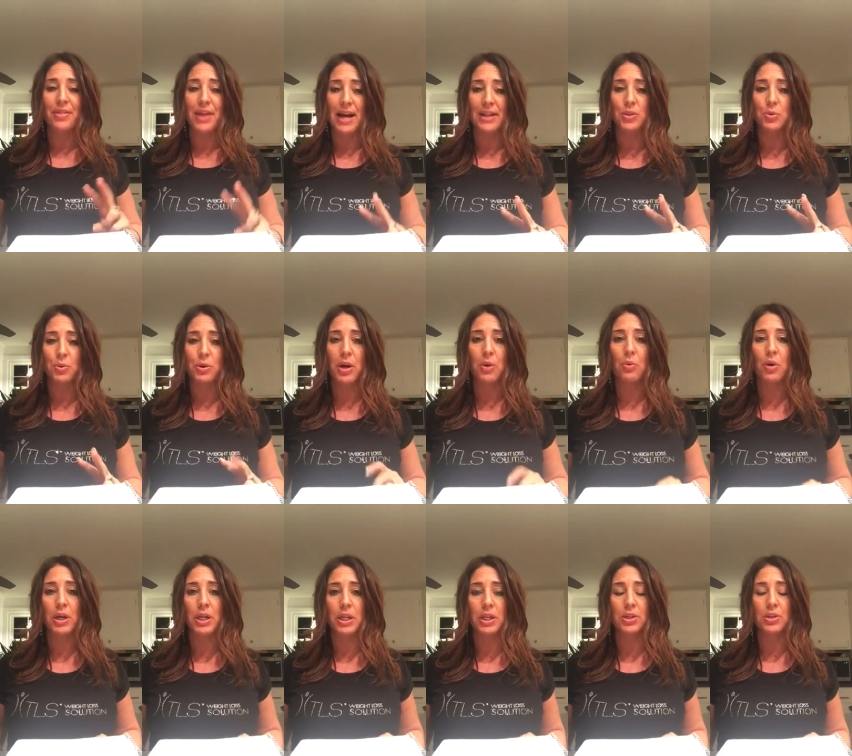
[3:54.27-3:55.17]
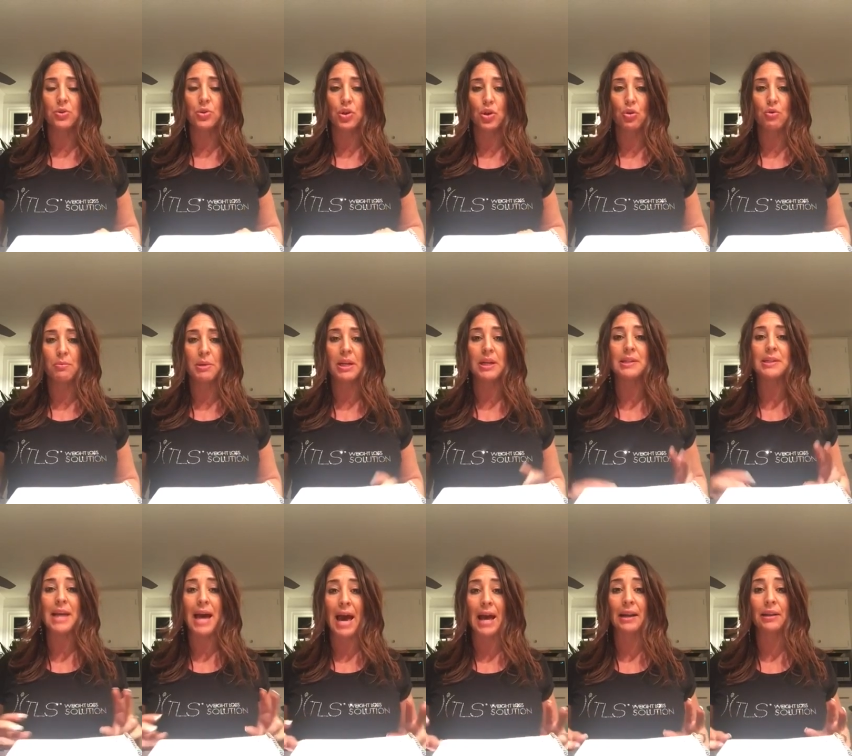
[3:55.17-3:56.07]
that's when I want you to do 2
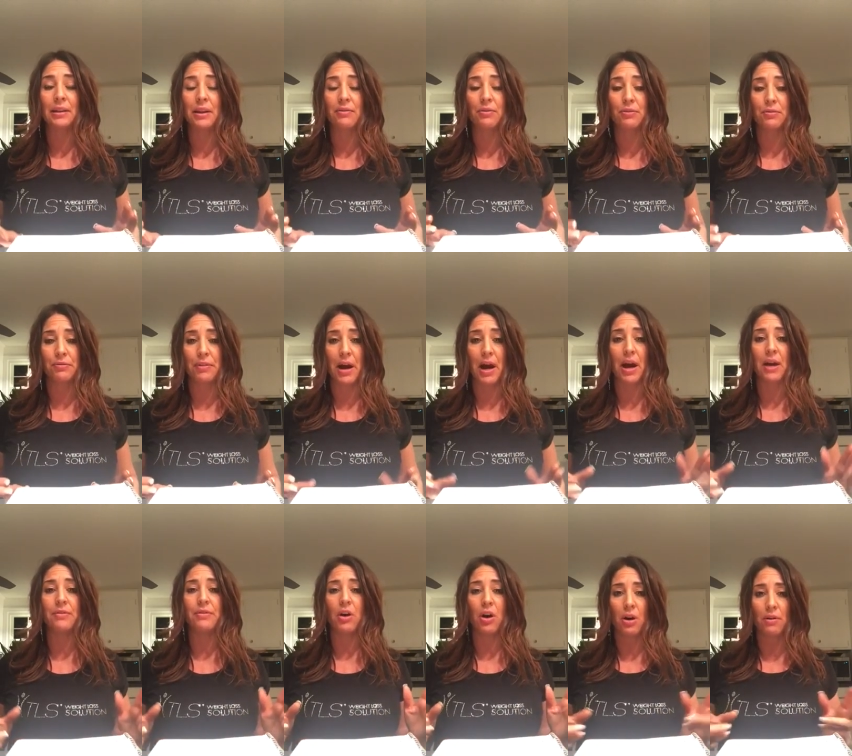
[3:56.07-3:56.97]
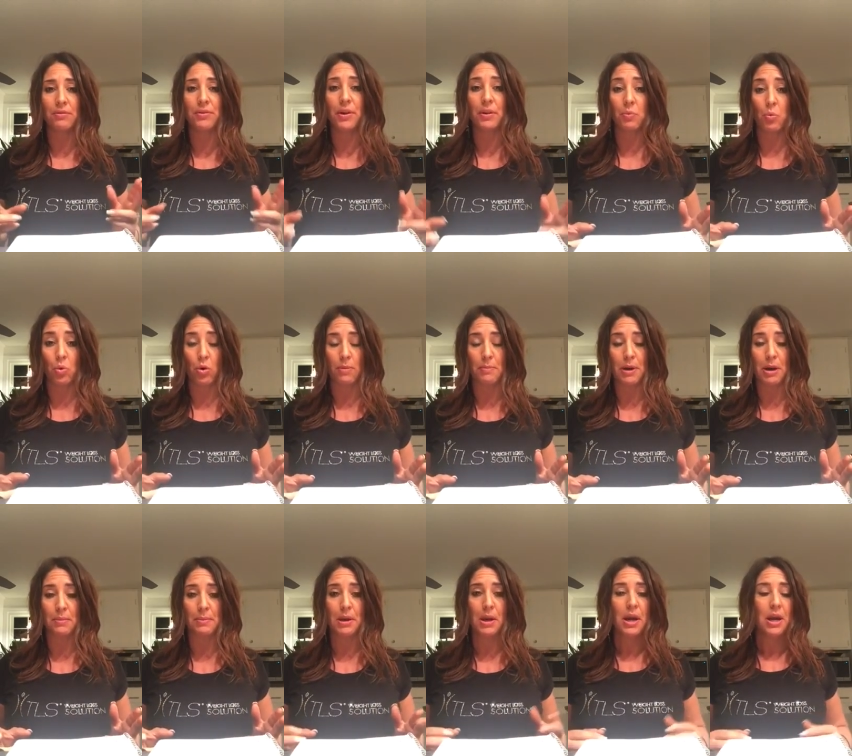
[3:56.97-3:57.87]
minutes at a level 5 of the warm
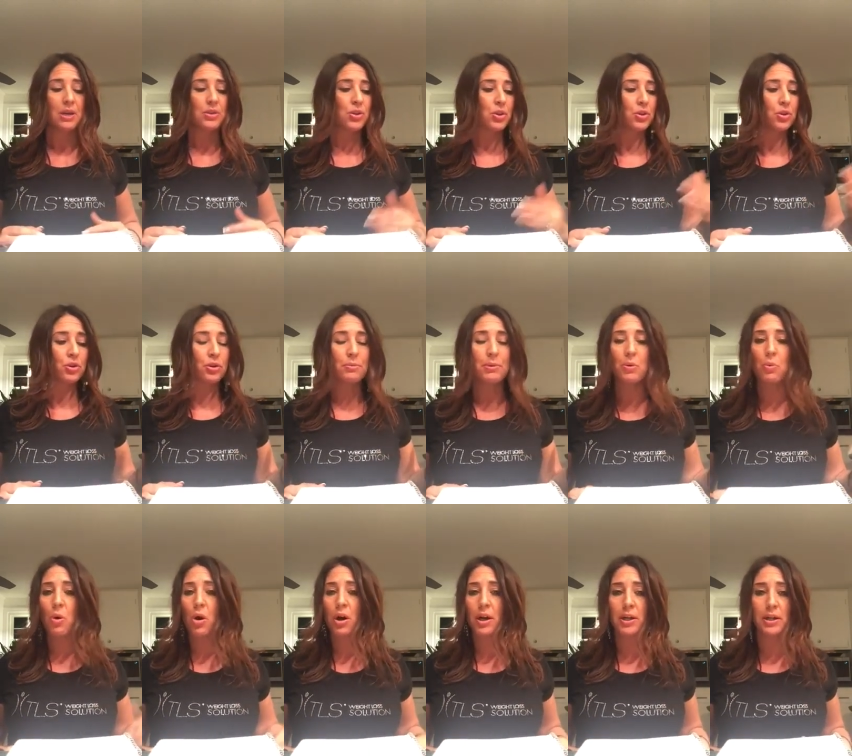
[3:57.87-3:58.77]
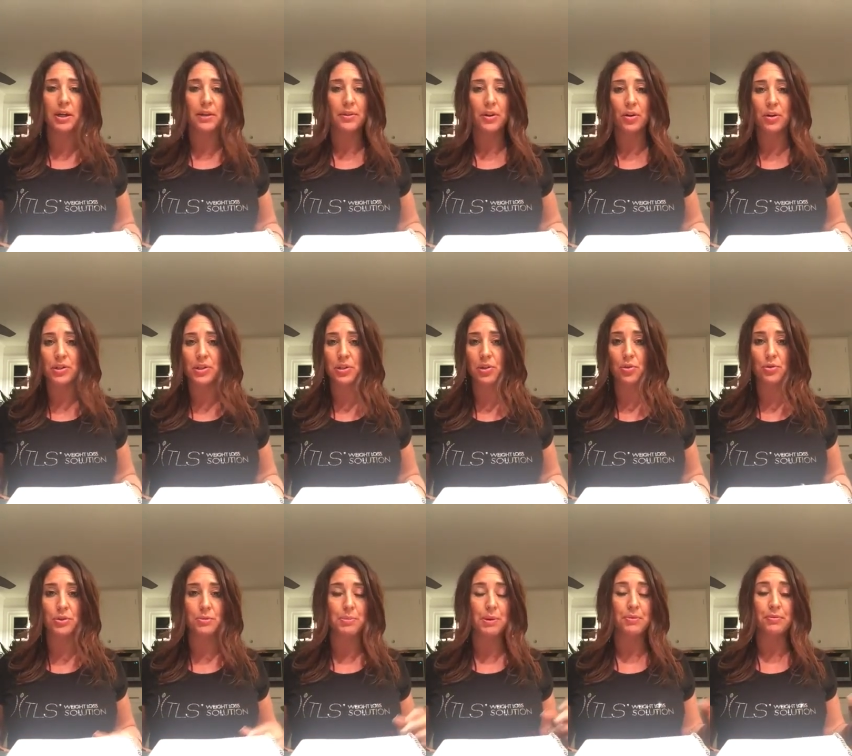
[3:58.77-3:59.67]
up. So you could be walking on there at a slow
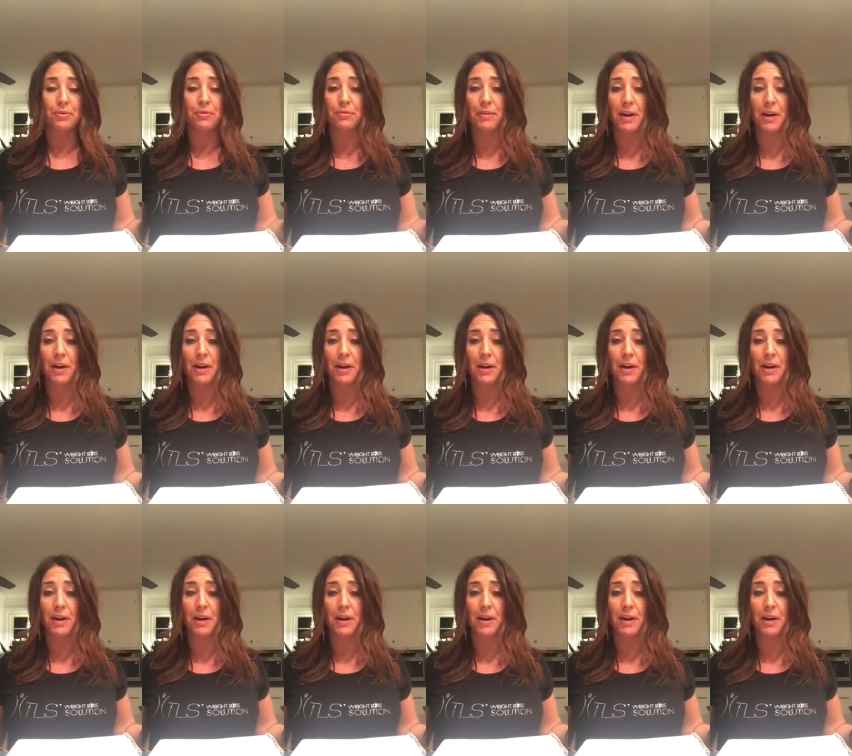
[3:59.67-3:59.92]
speed for